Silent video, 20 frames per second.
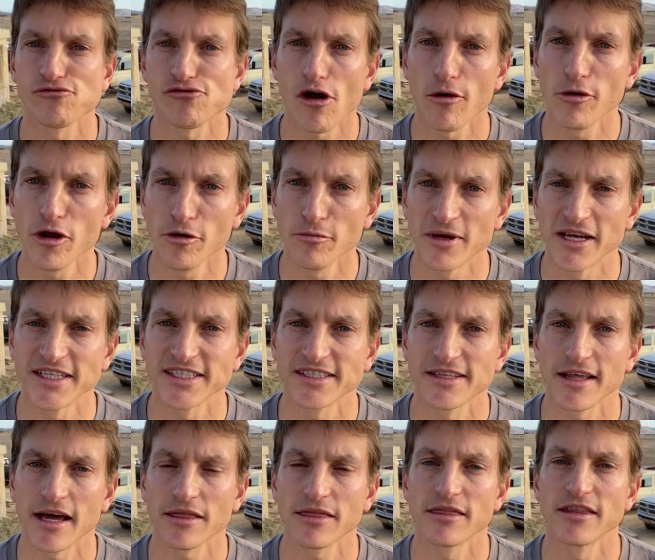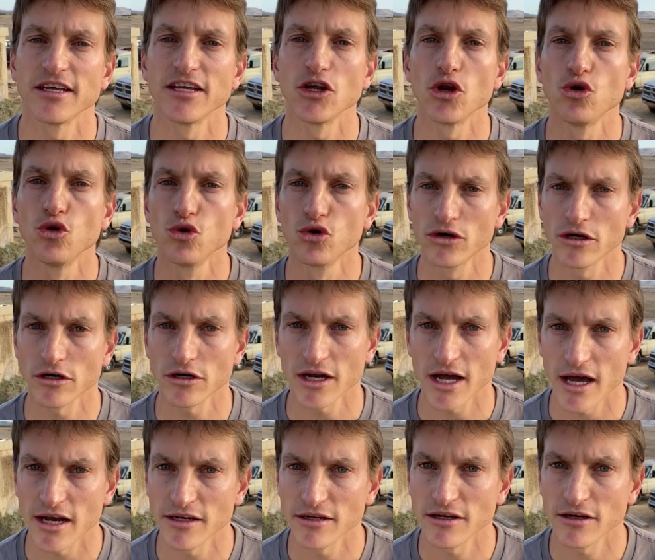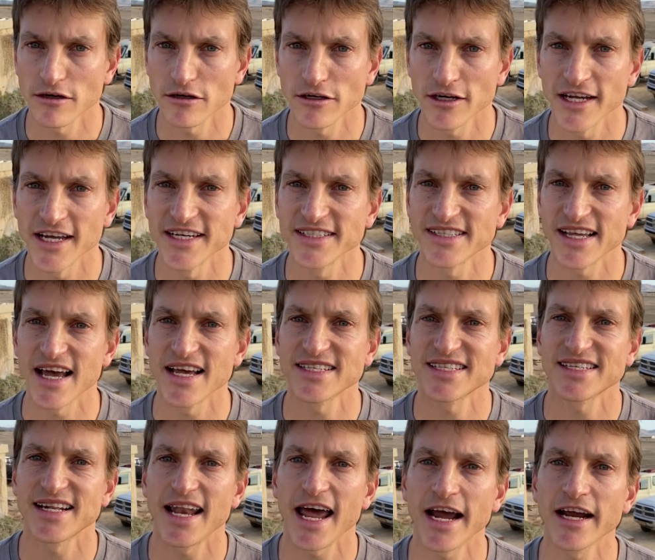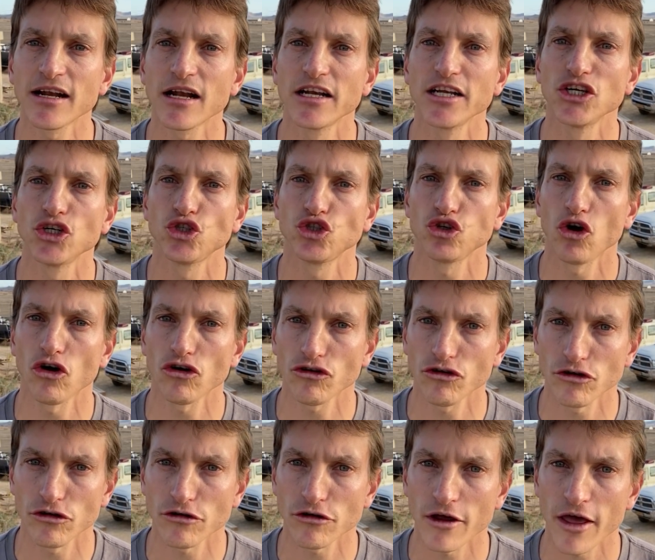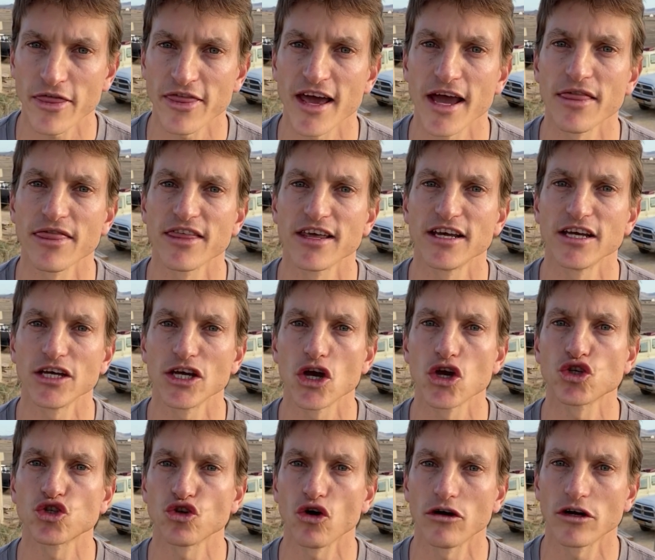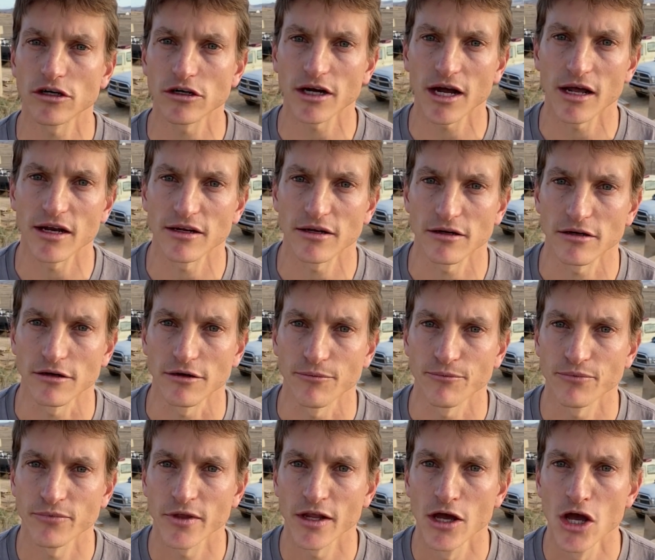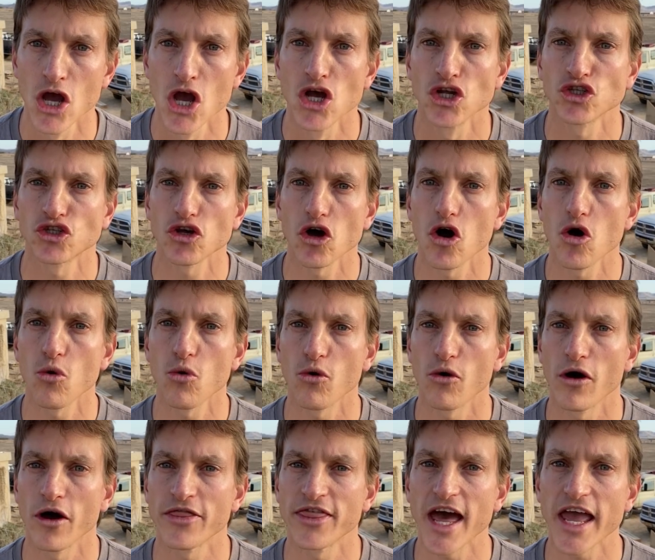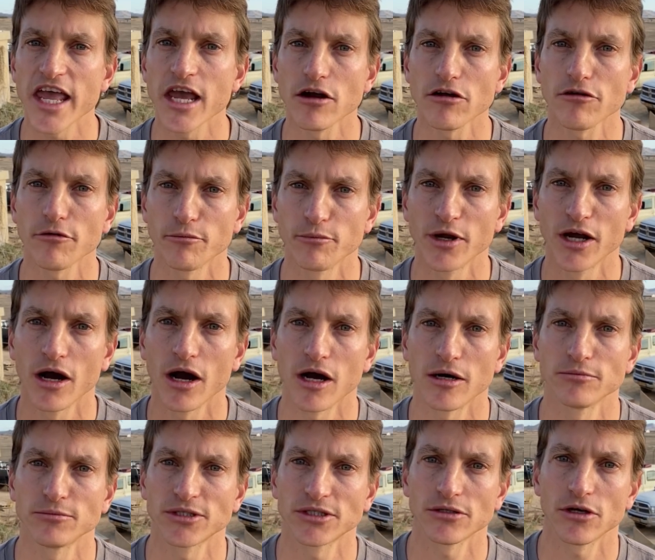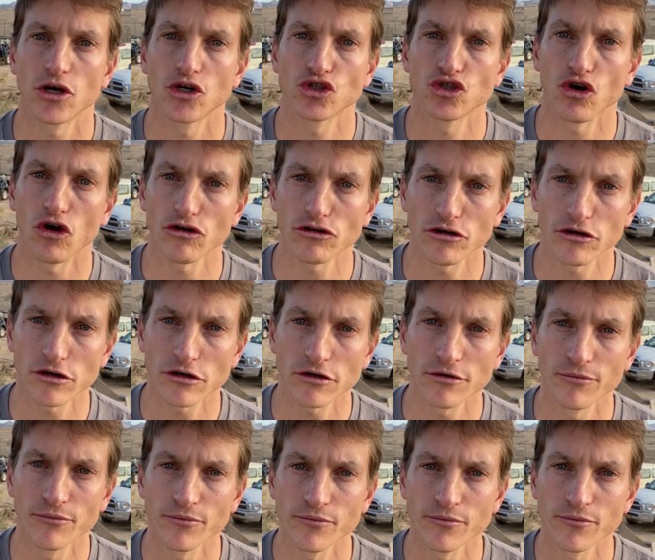problem is that the lunar calendar is slightly shorter than the solar calendar. So the year becomes shorter.